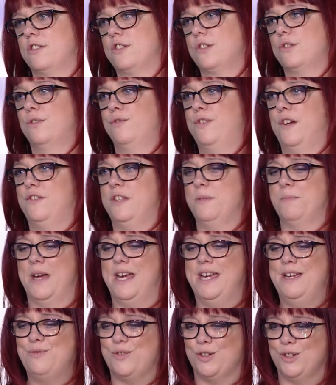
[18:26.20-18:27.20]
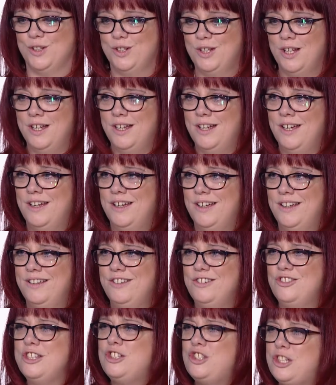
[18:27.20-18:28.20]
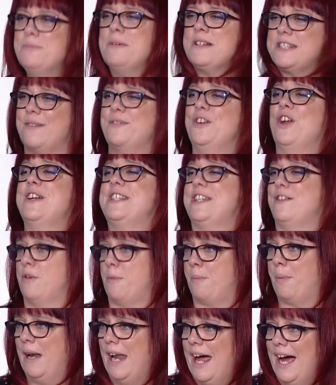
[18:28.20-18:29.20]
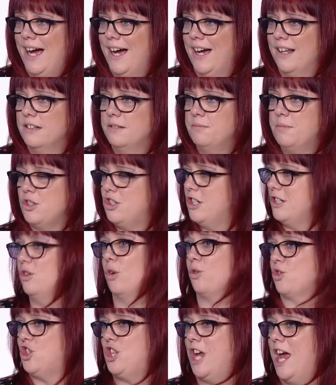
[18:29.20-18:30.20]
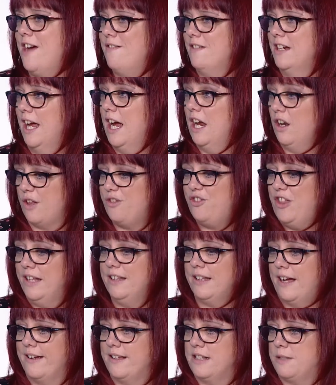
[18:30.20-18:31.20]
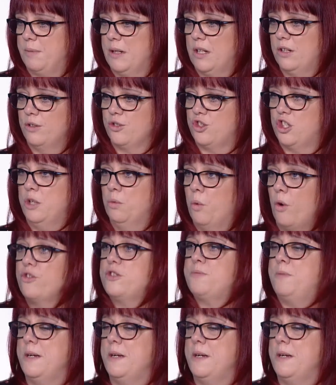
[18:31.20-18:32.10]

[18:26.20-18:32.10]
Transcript: Article 50. But even. She must have an idea of a plan, but she's not sharing it. And I think that is because she wants